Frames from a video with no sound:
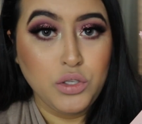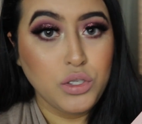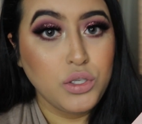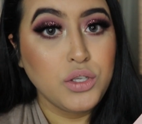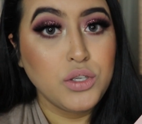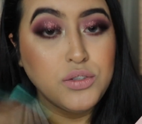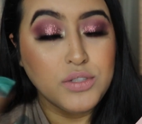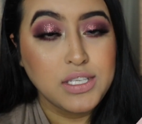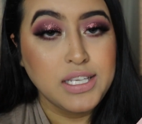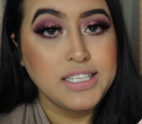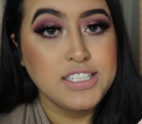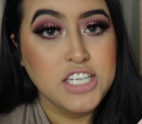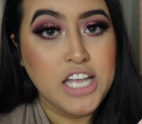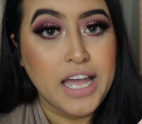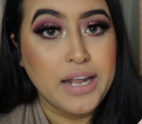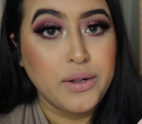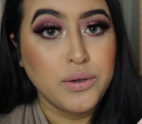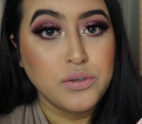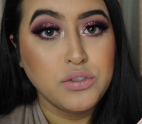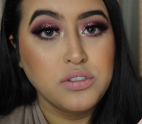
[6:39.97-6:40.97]
using
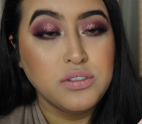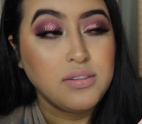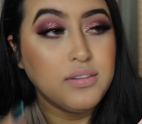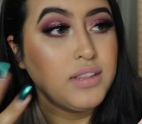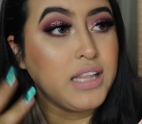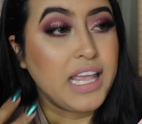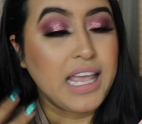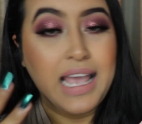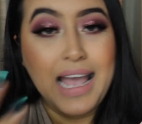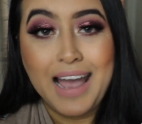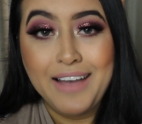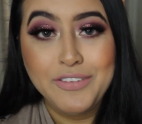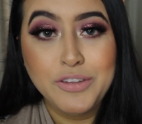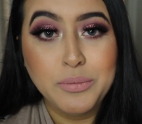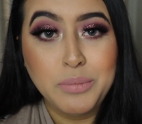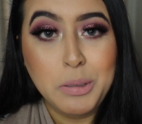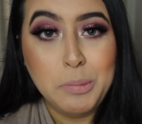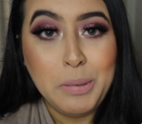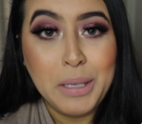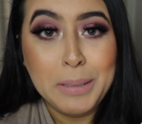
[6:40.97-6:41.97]
shadows. They have
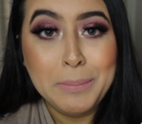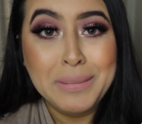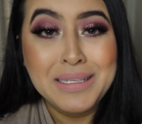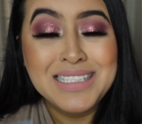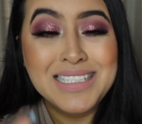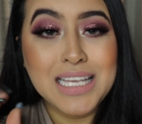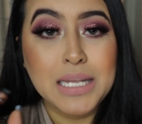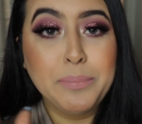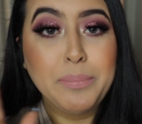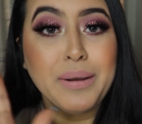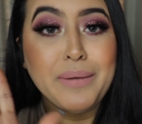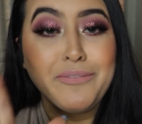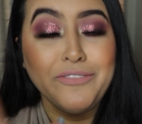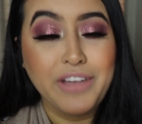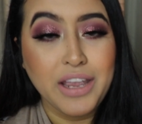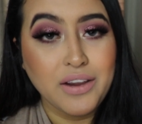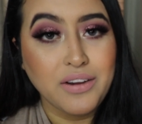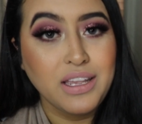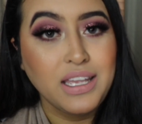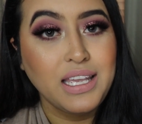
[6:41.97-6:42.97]
to be pigmented but
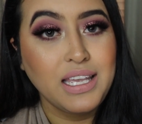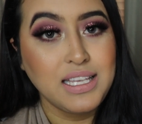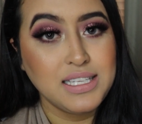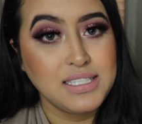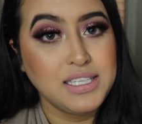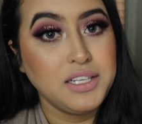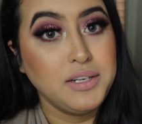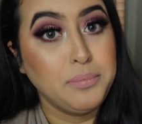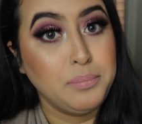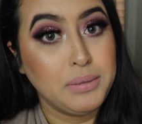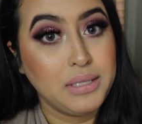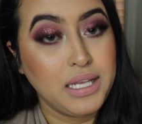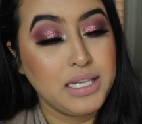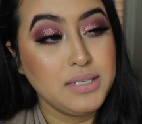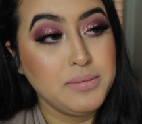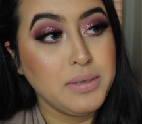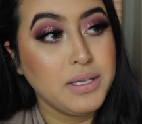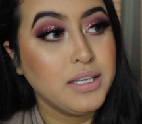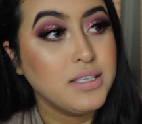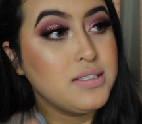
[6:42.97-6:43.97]
very easy to
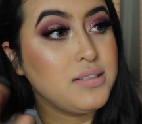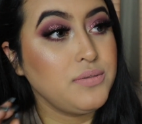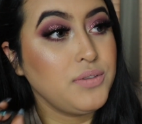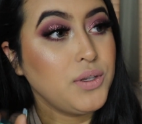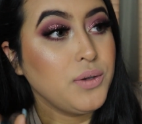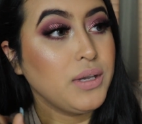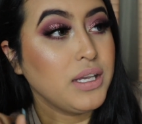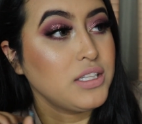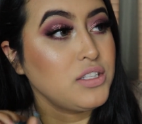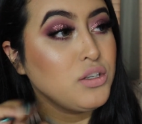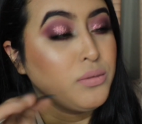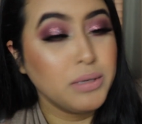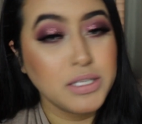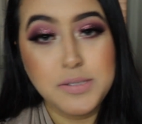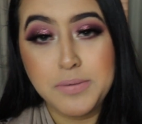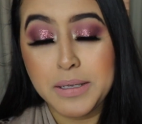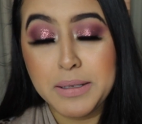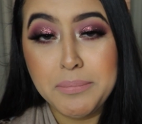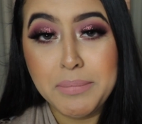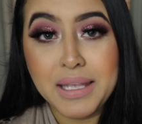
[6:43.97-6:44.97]
blend, because if you get too
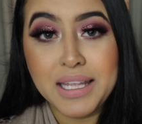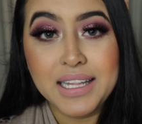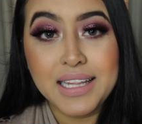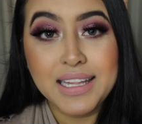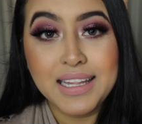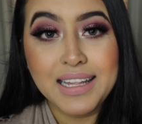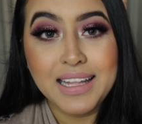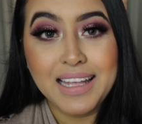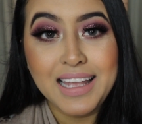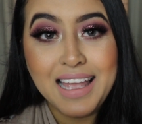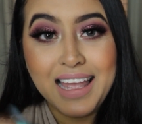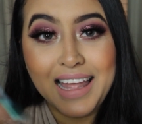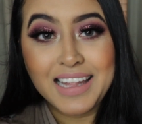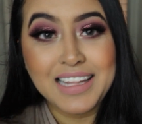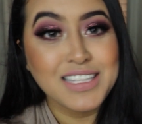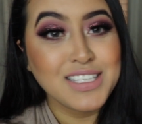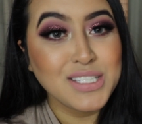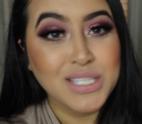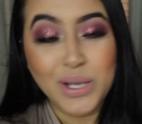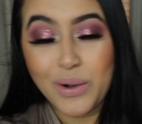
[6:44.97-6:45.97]
much pigment and
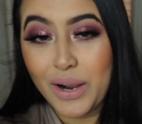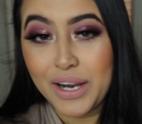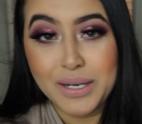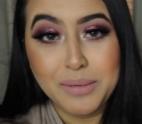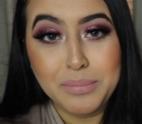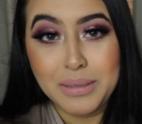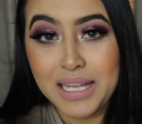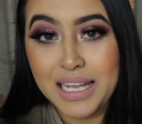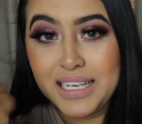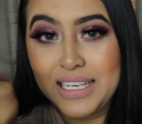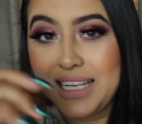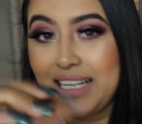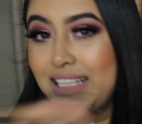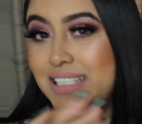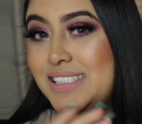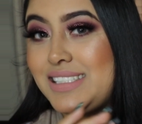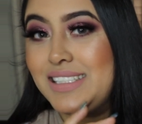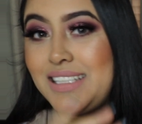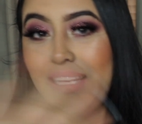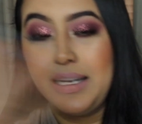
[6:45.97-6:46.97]
it's so hard to blend,
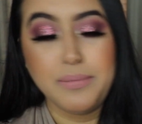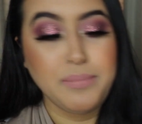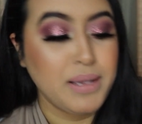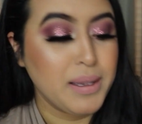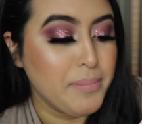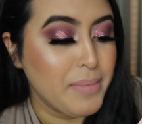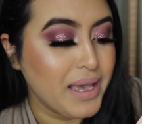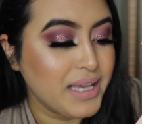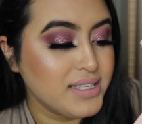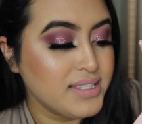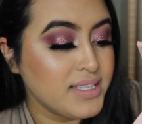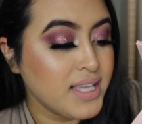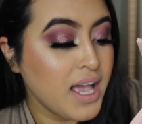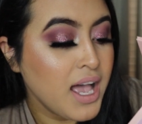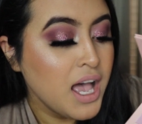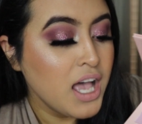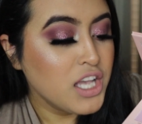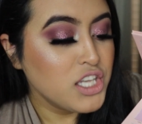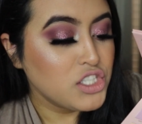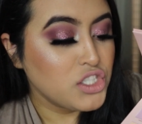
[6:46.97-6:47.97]
it's gonna be a mess.
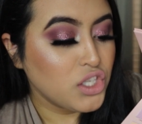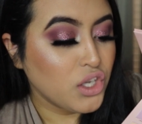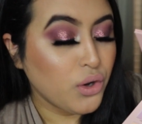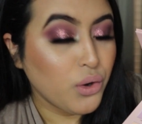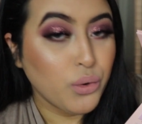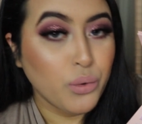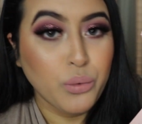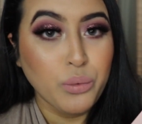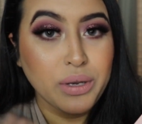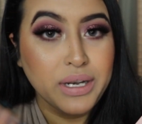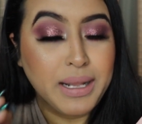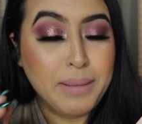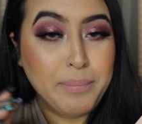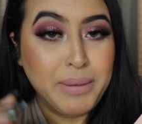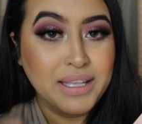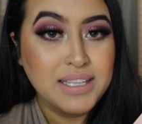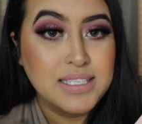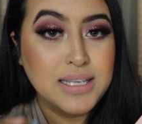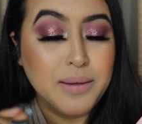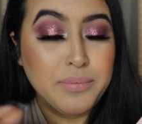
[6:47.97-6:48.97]
So when I
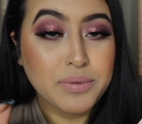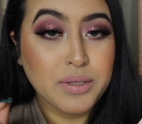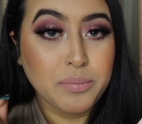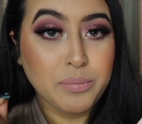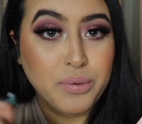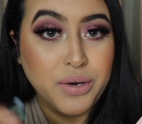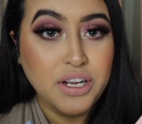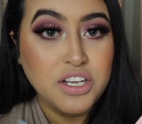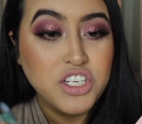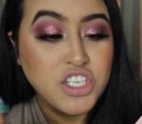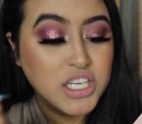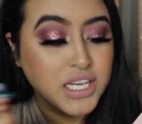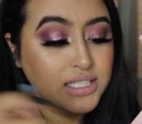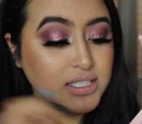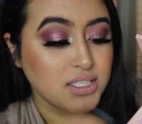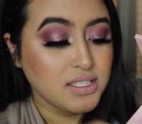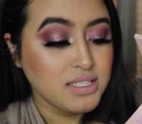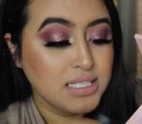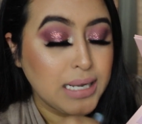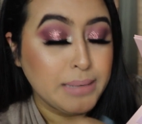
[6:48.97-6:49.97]
picked up the brush and
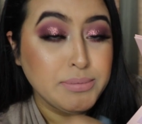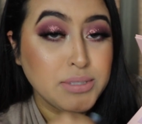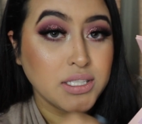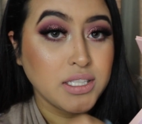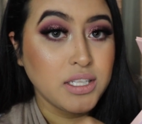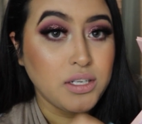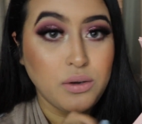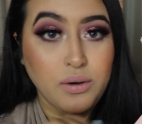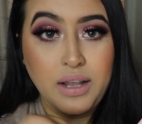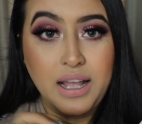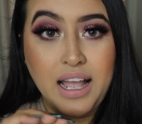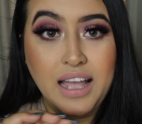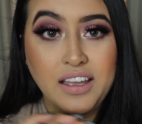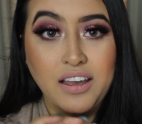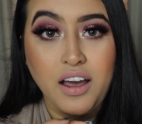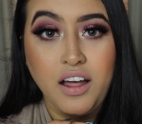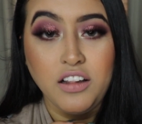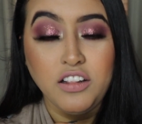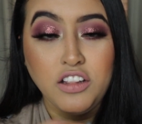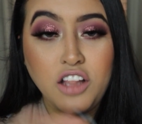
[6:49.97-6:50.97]
just tapped a little, I
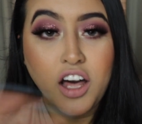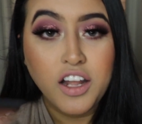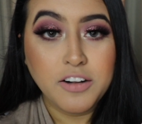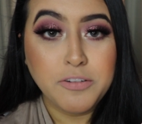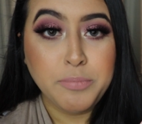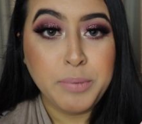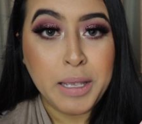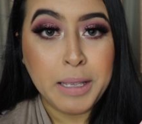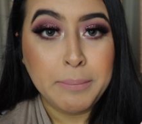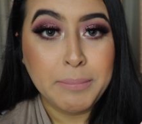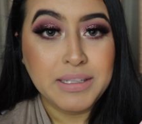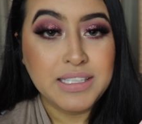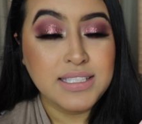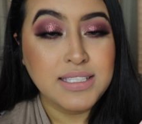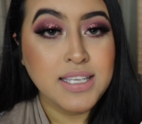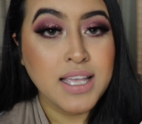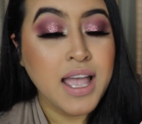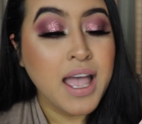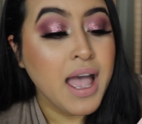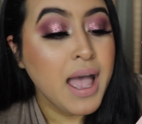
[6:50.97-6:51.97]
got a lot of
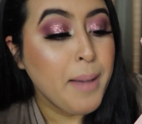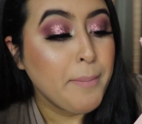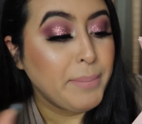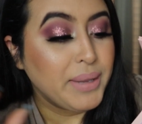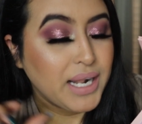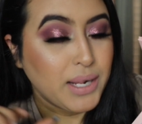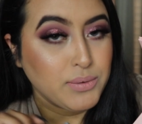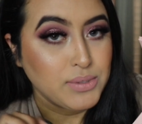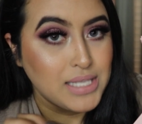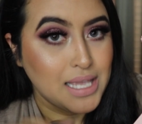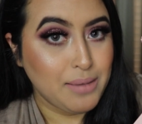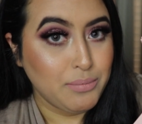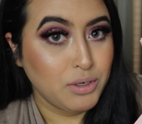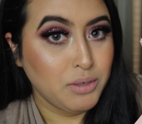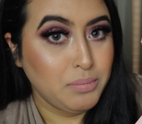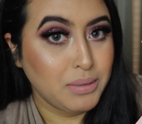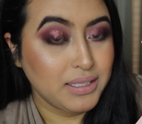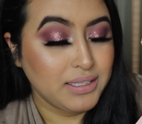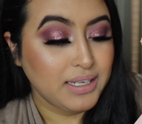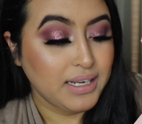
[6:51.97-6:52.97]
pigment, but I was able to
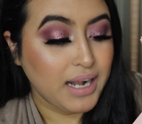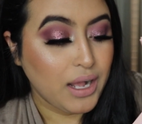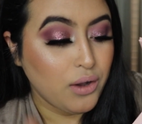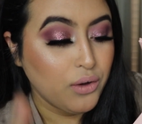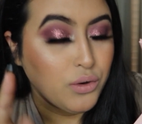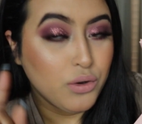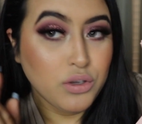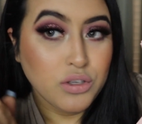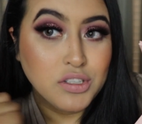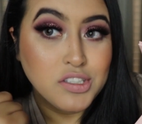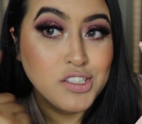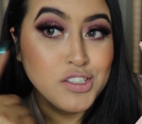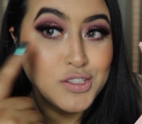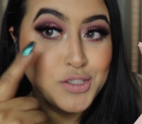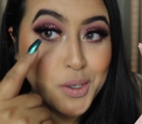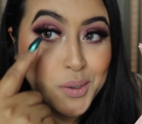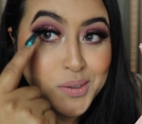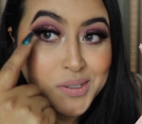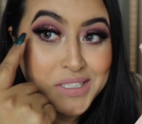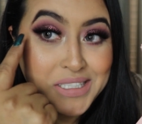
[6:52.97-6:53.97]
blend it out
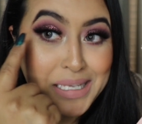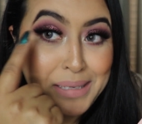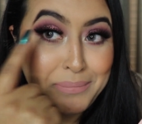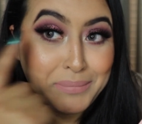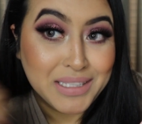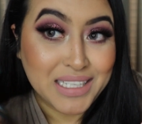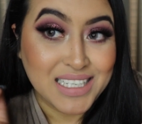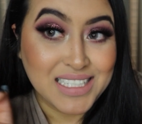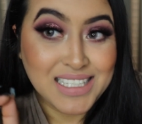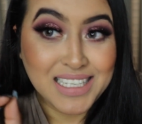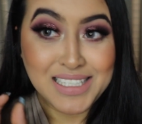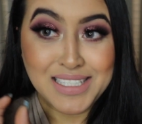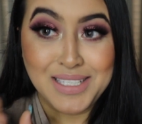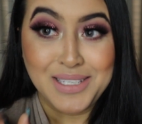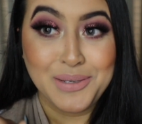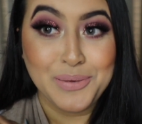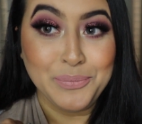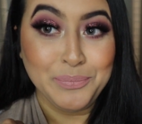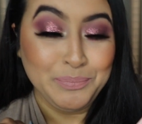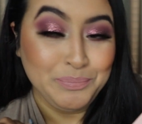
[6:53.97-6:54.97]
so seamless, as
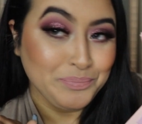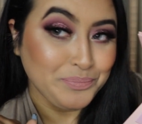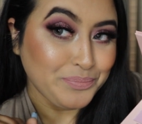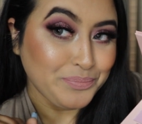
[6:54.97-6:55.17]
you